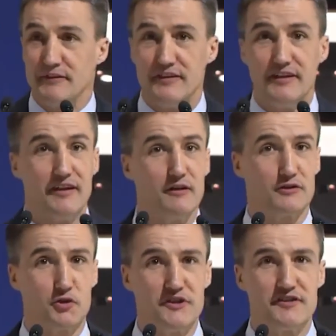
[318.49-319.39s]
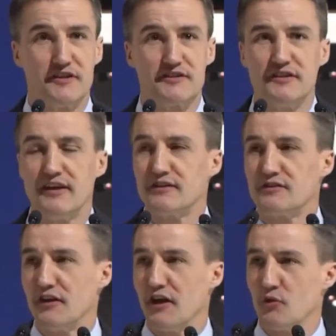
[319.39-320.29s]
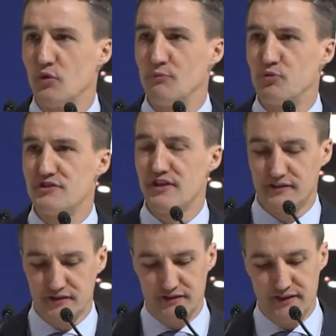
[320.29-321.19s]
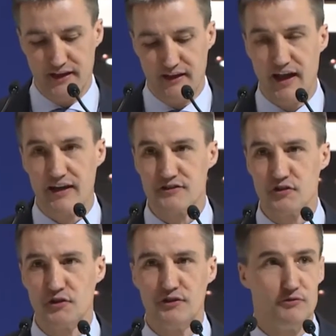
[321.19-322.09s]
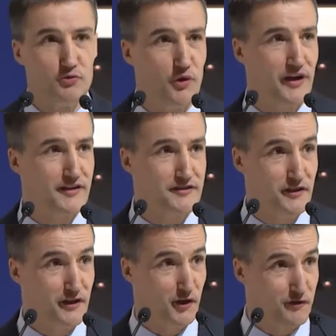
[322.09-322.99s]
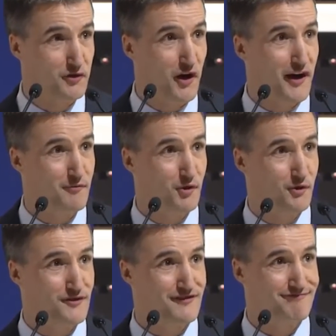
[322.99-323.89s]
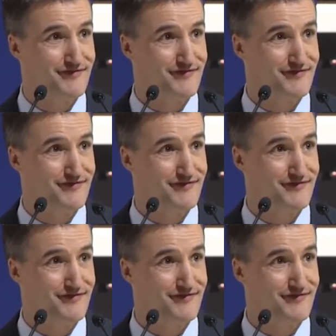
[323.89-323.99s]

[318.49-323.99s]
The Eagle 360 that we presented last year raised a few eyebrows.